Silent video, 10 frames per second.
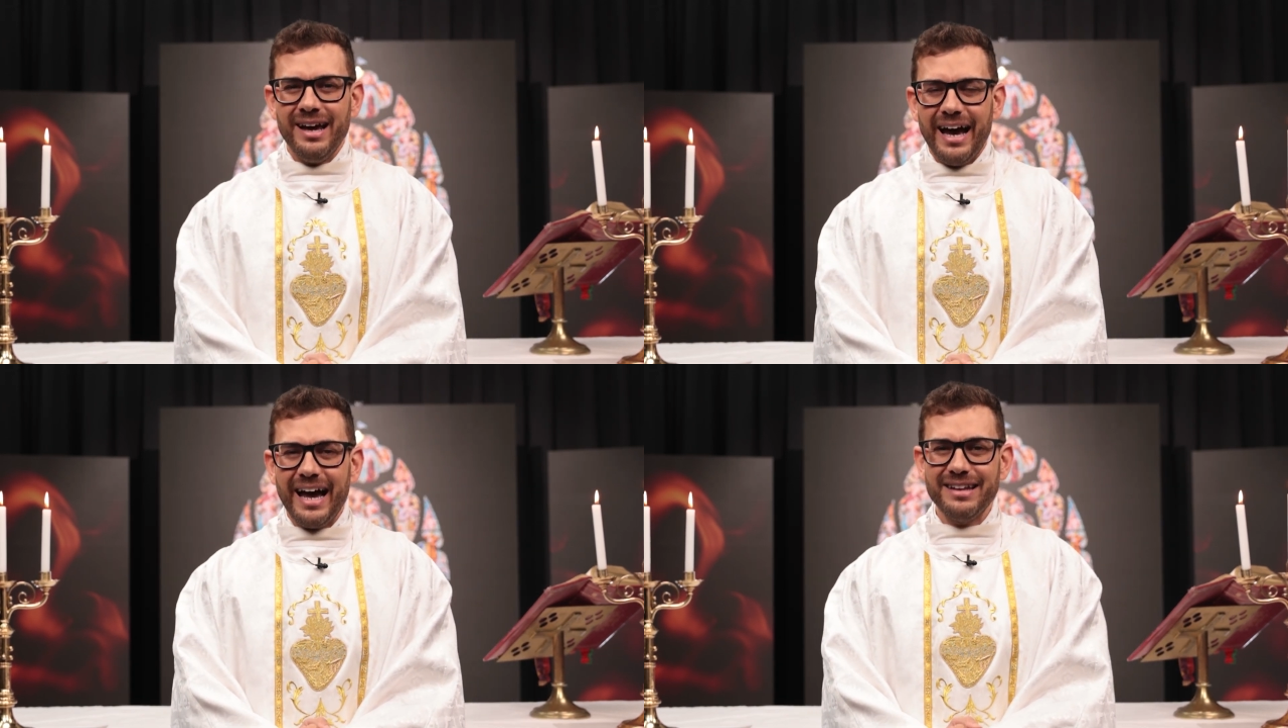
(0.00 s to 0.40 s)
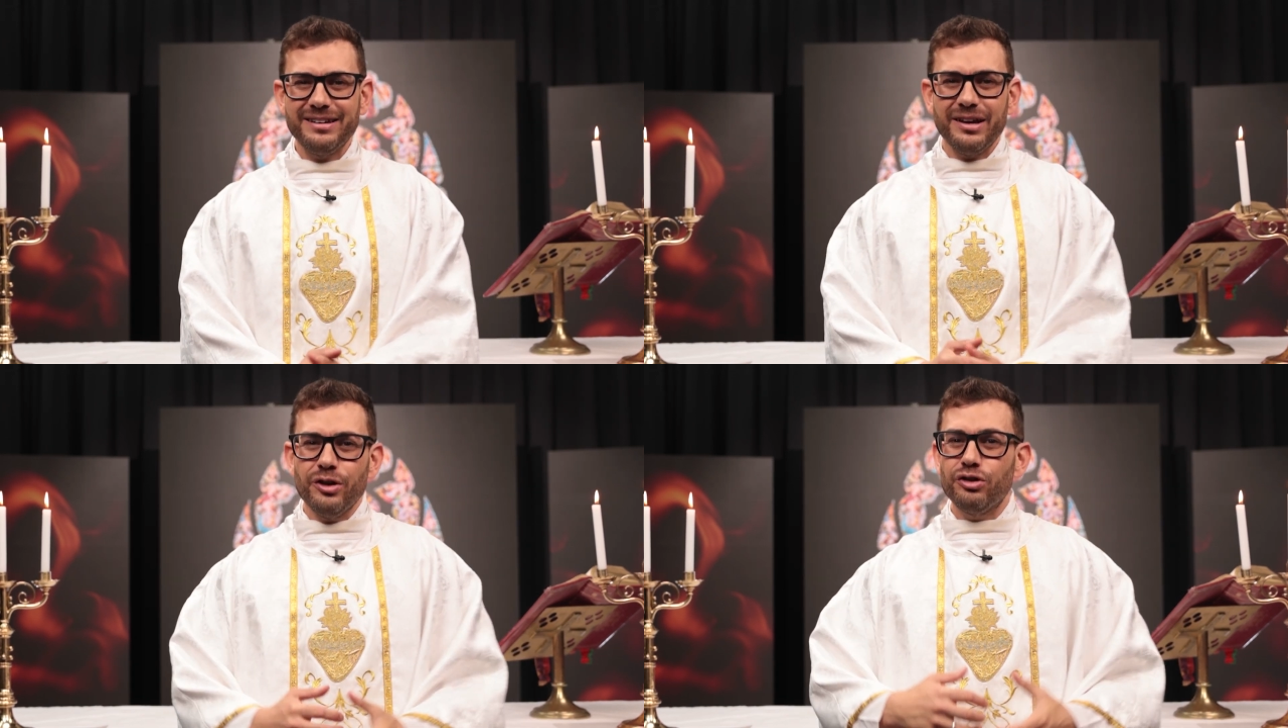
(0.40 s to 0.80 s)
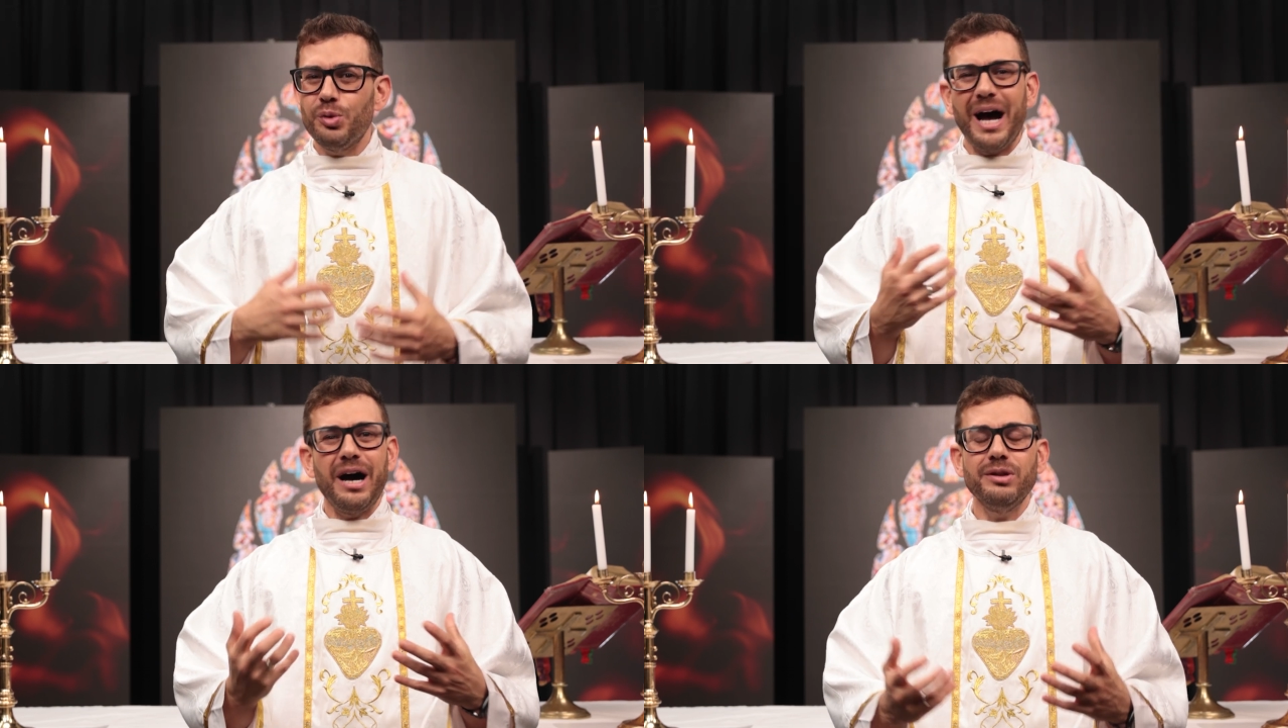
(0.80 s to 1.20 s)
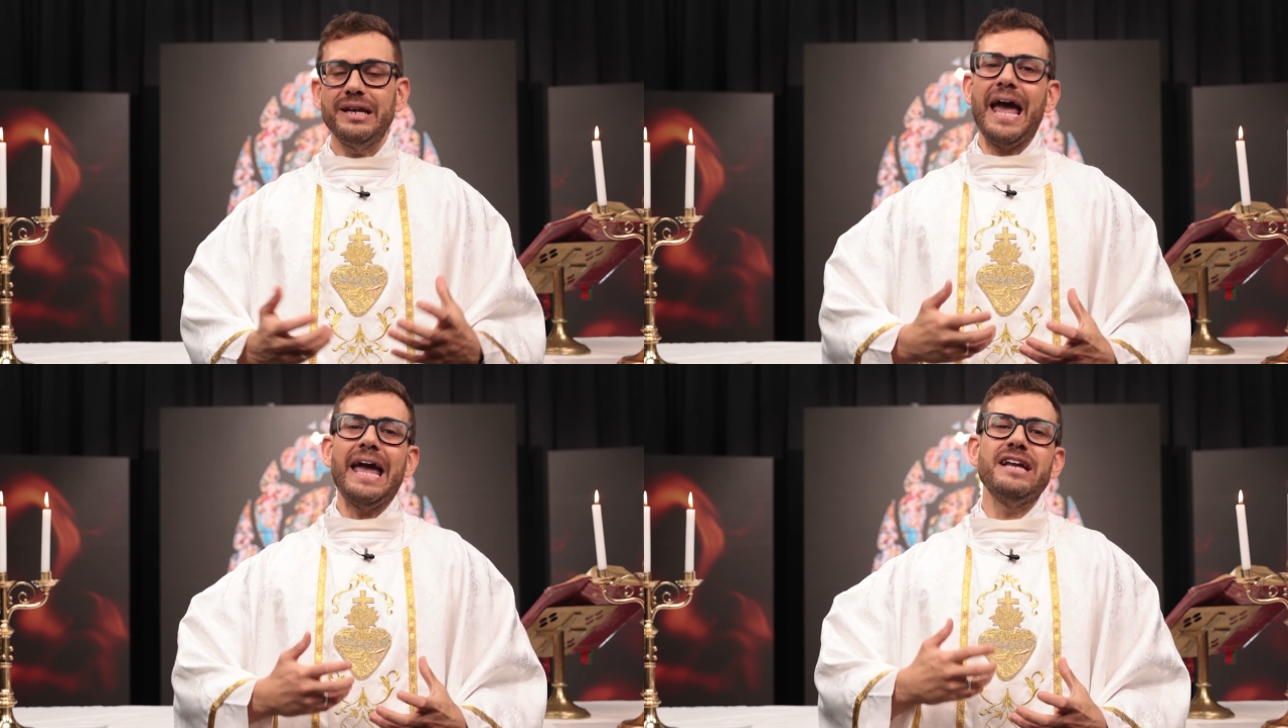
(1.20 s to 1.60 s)
And throughout
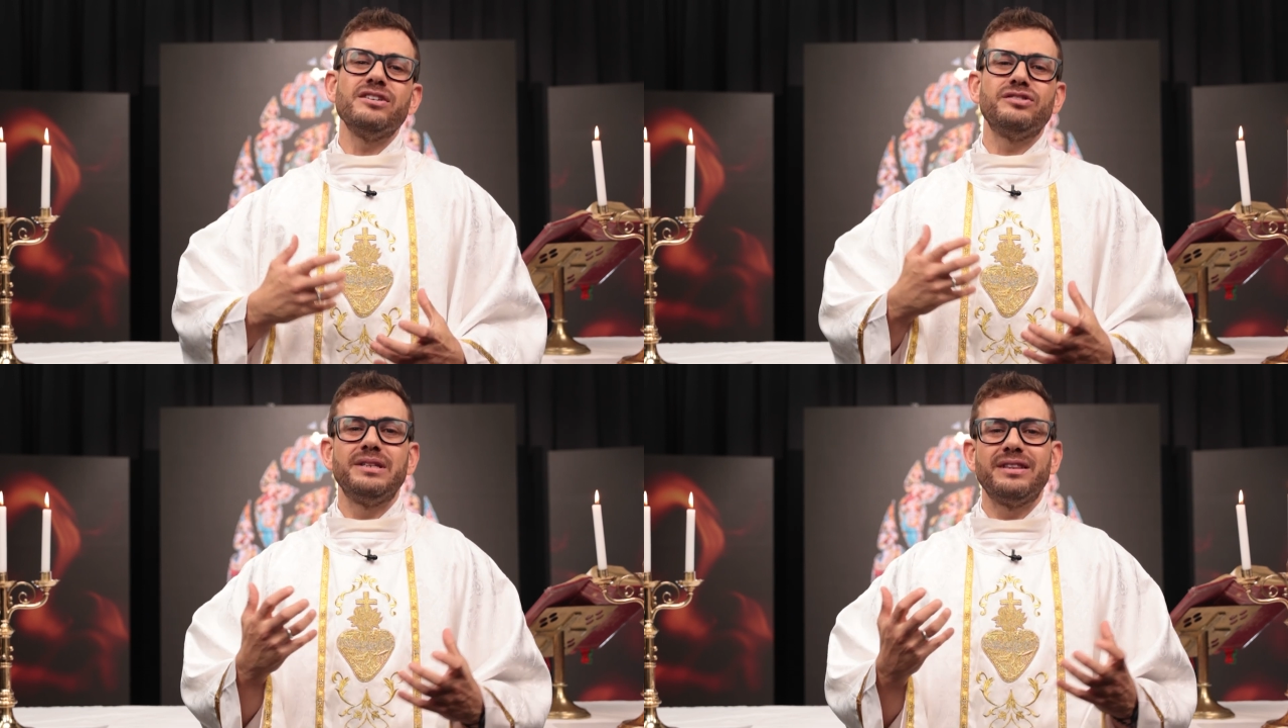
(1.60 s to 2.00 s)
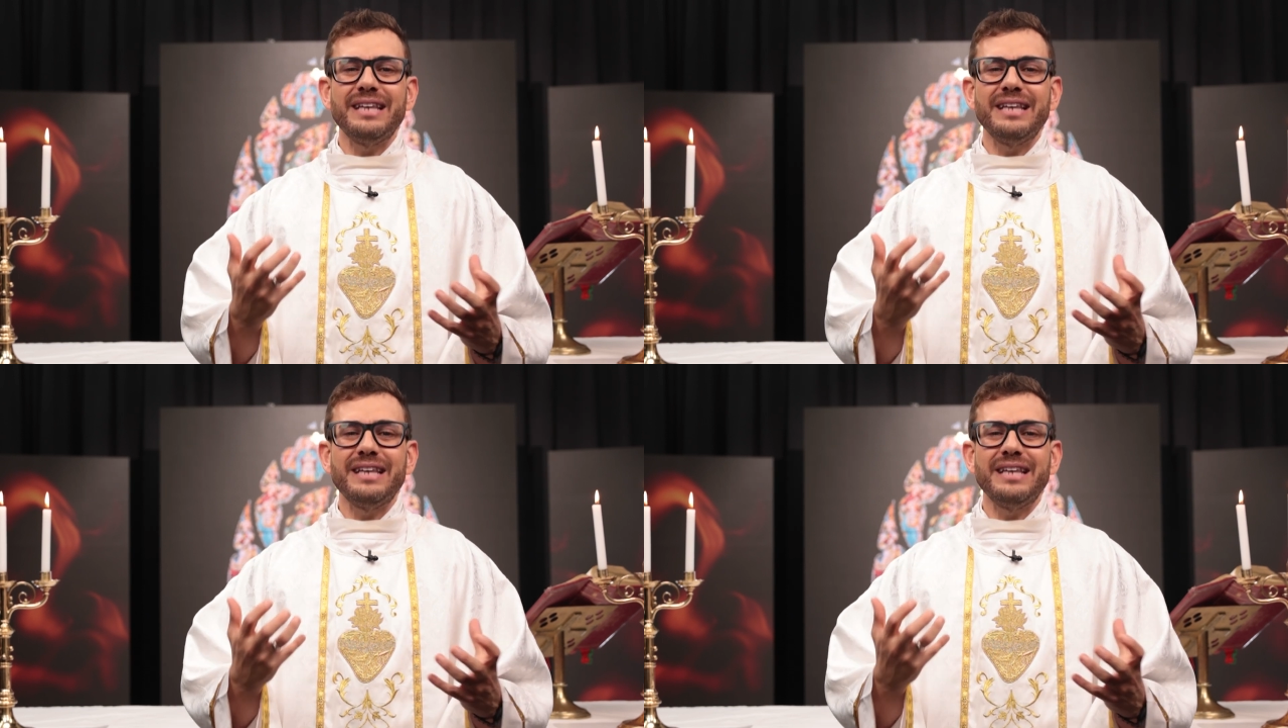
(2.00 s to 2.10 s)
the ages,